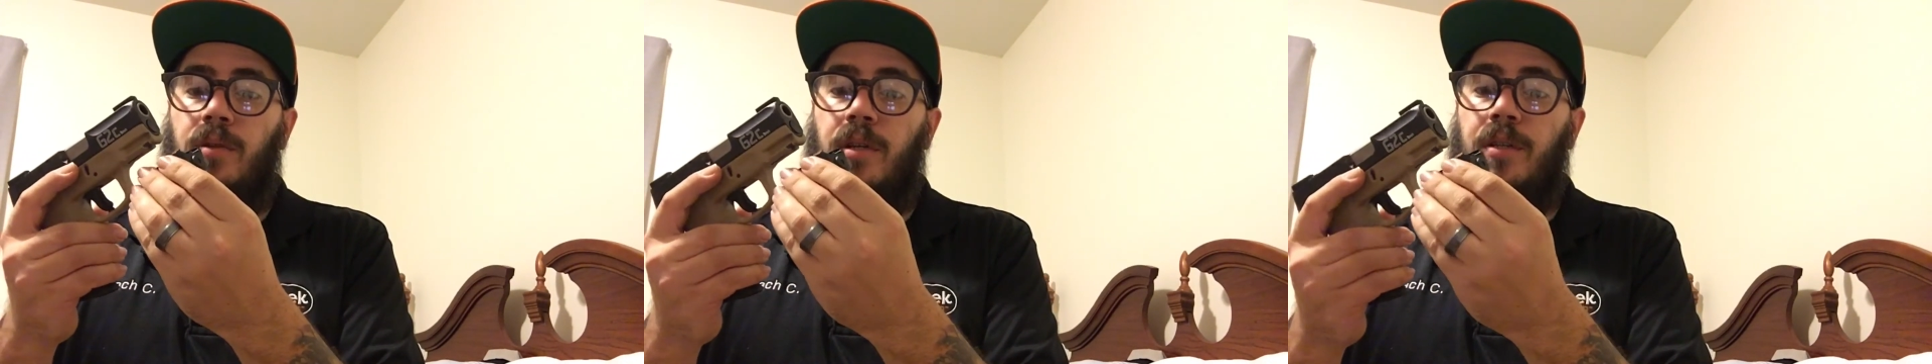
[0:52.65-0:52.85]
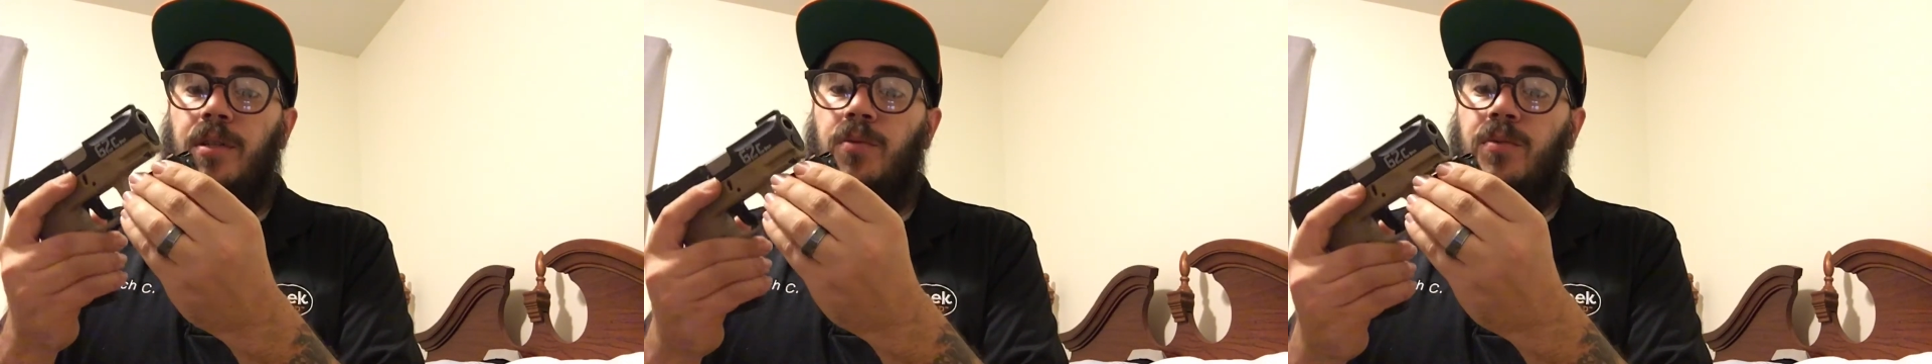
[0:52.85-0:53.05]

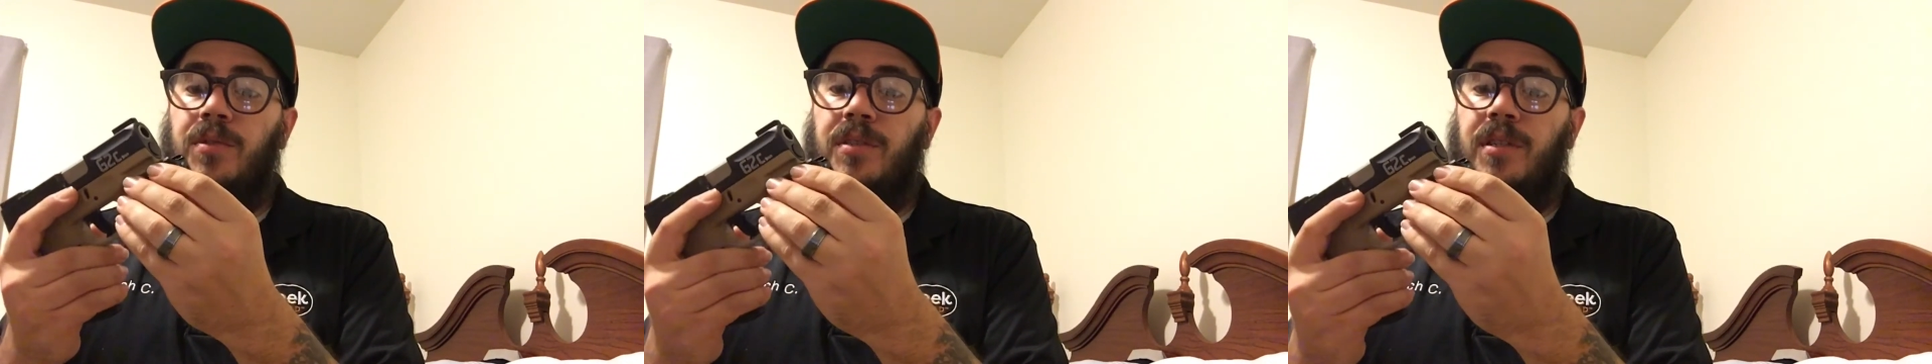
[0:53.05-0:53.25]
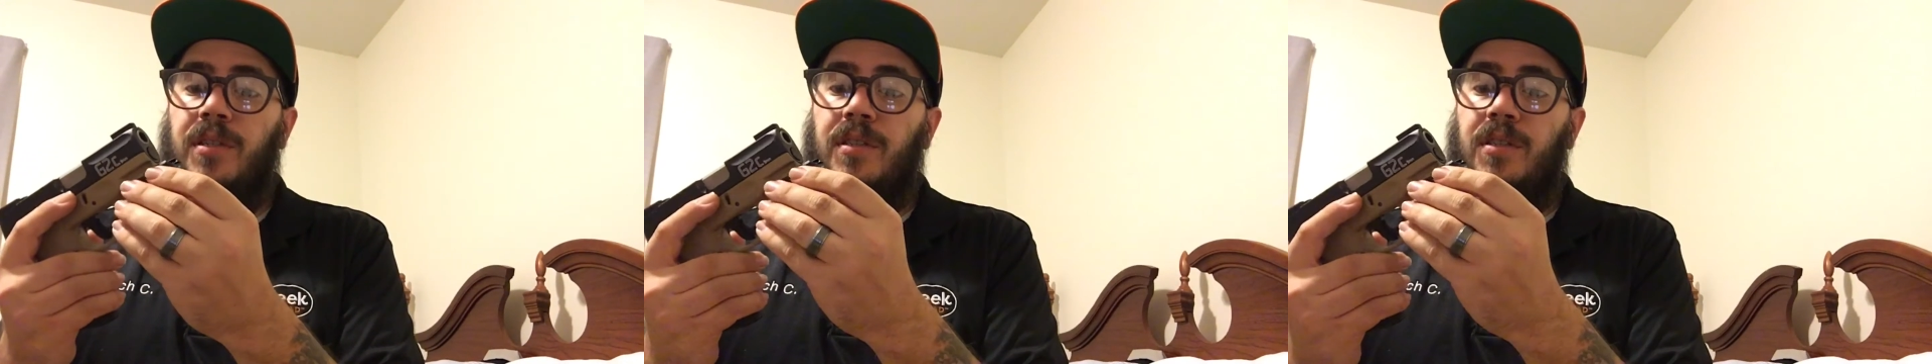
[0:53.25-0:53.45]
and you will
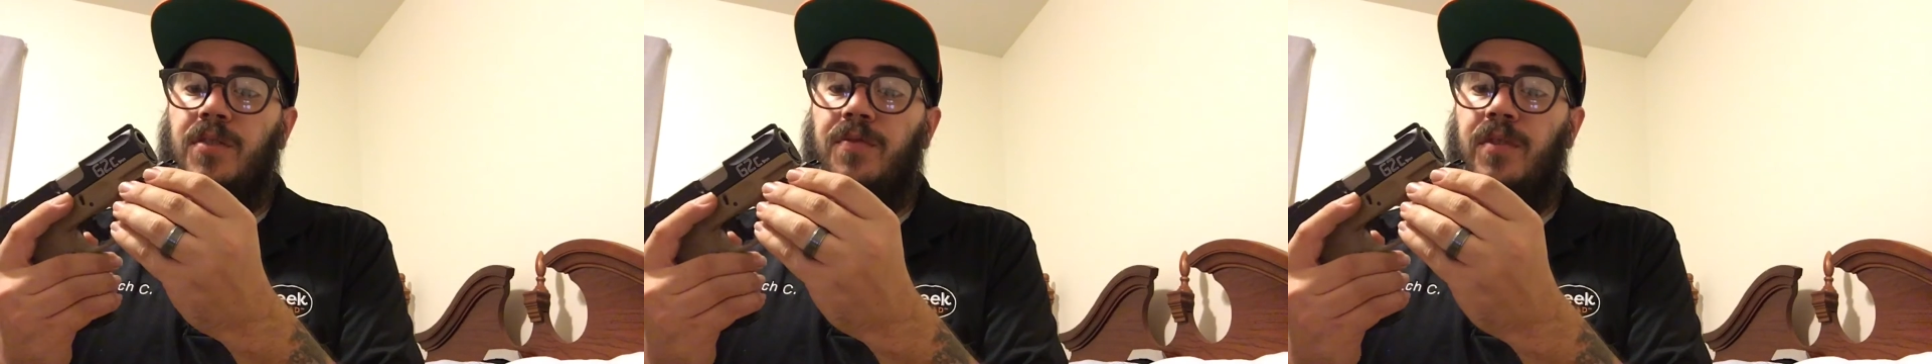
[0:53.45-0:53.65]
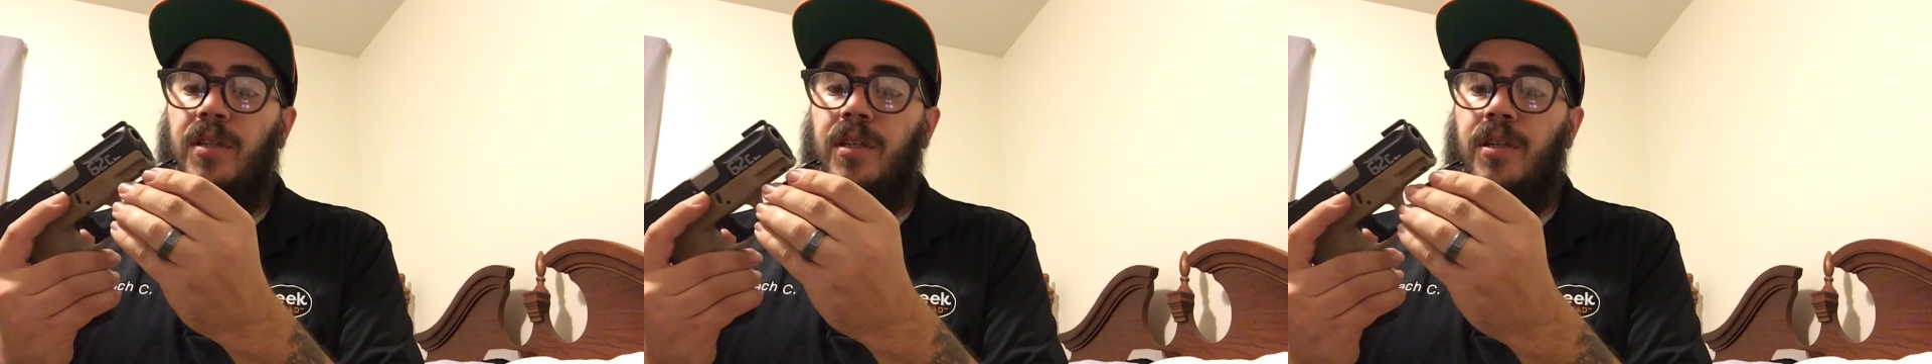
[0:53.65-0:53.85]
see in this
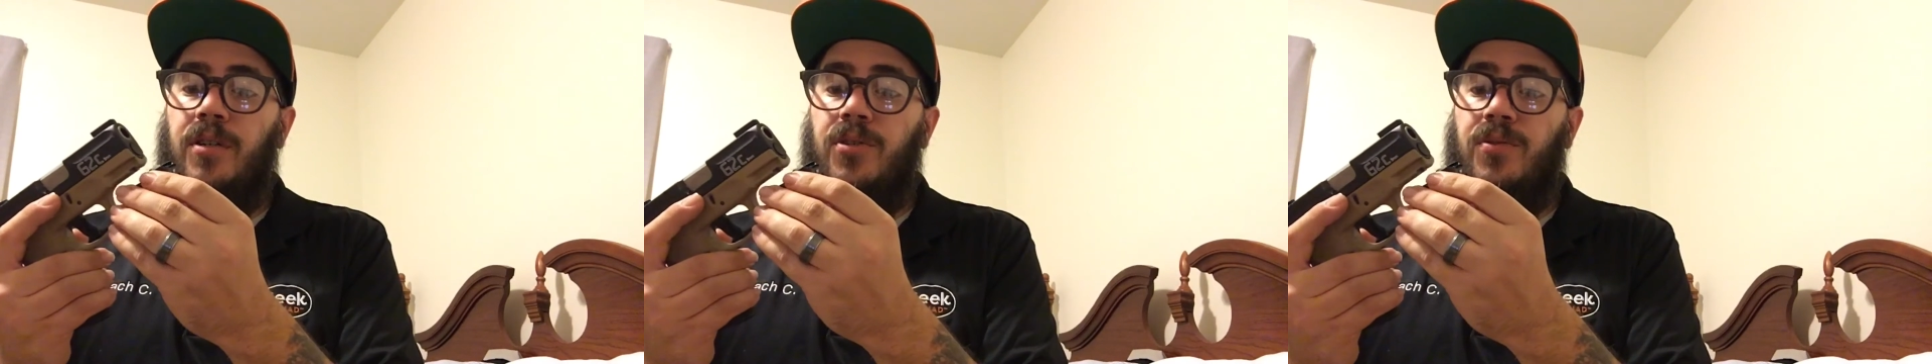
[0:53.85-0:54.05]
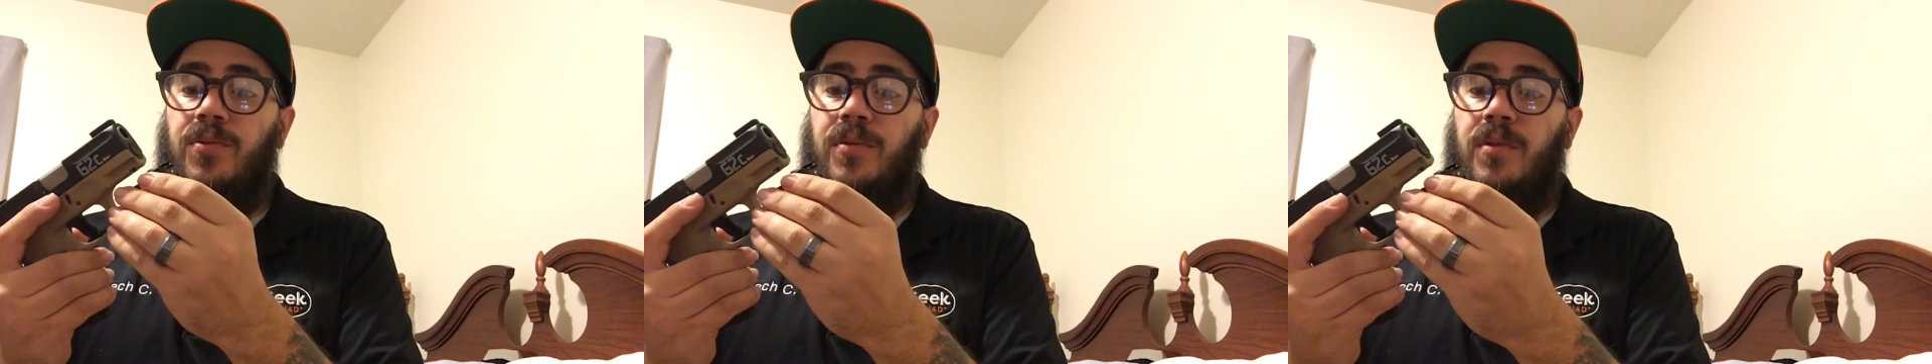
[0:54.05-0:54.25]

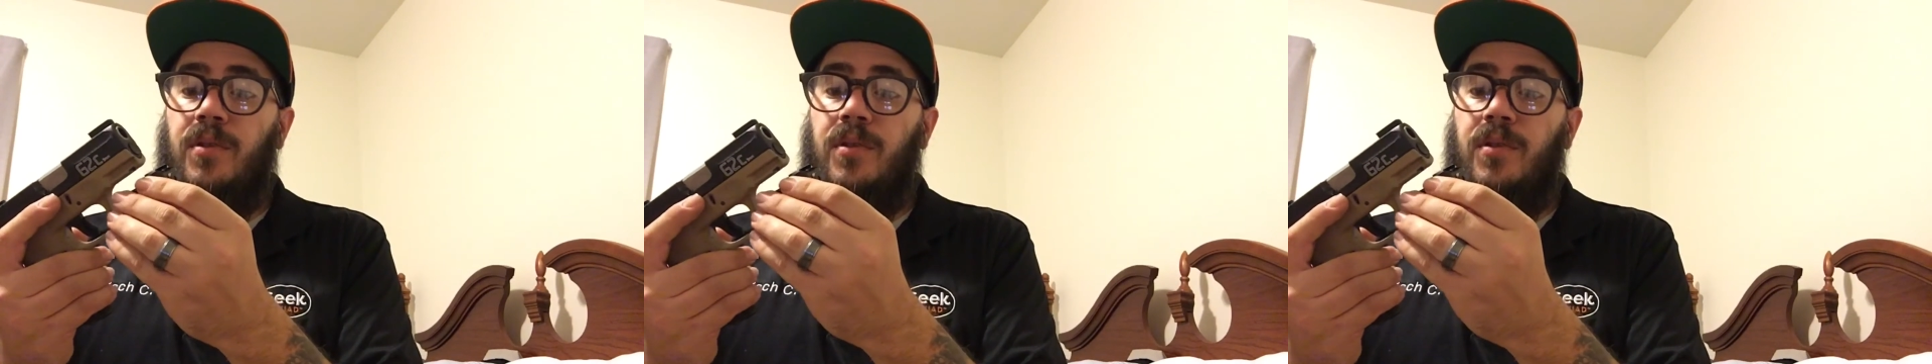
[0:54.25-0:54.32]
video